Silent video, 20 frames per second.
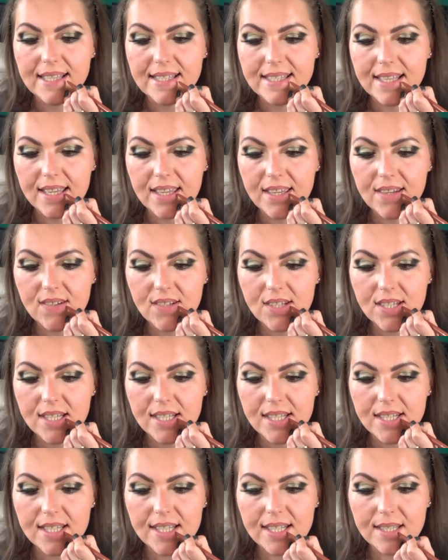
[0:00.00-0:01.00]

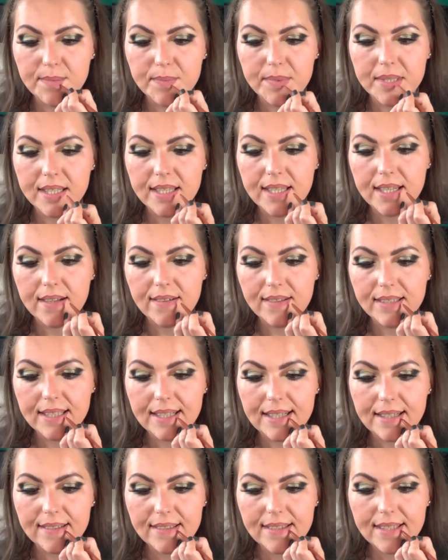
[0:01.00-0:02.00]
execution had been carried
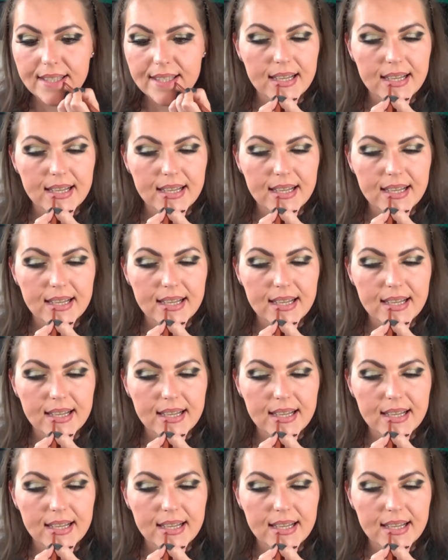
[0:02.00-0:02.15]
out,